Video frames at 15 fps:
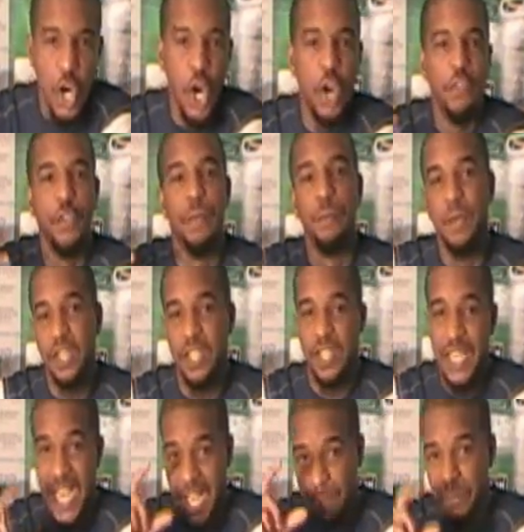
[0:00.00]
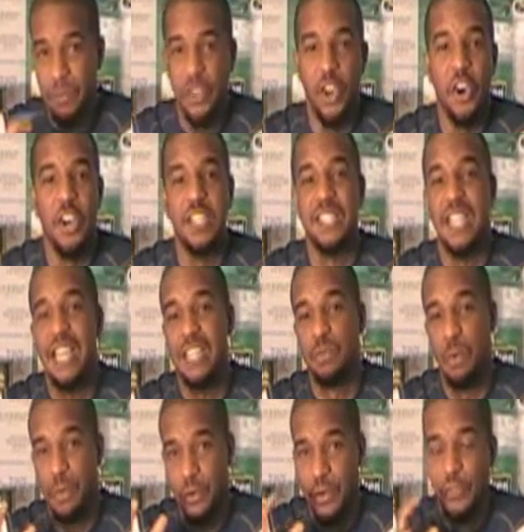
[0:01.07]
Or if you're bigger, have large
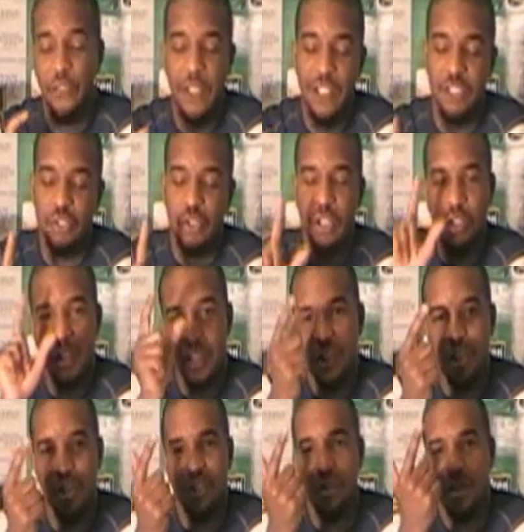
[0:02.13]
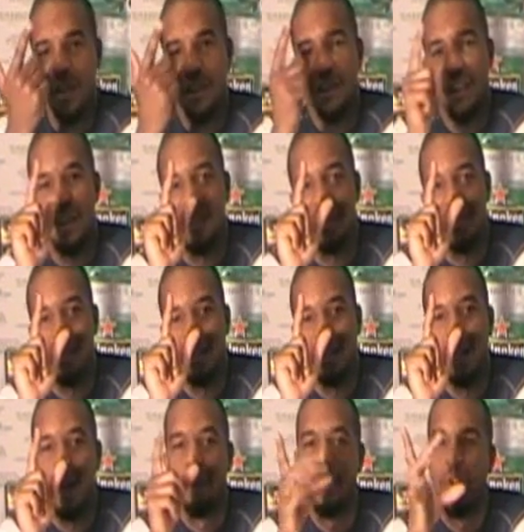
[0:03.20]
hands with more finger strength, you can just use your index and your
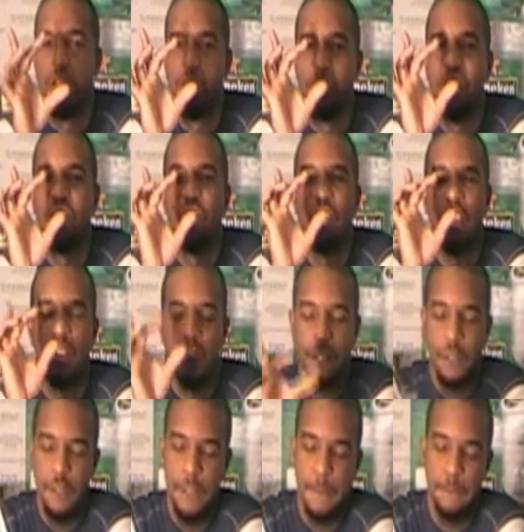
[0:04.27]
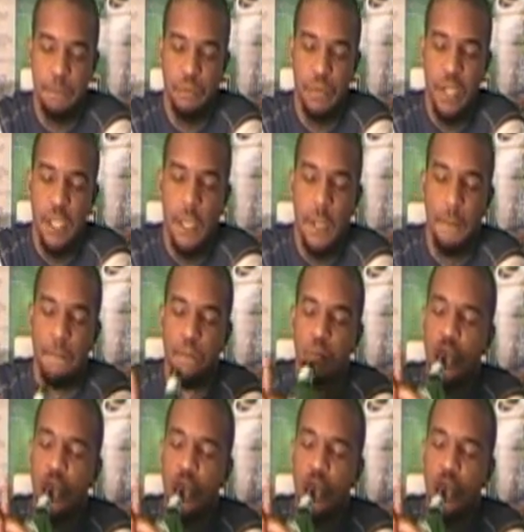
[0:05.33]
thumb, or your middle finger and your thumb. Bam.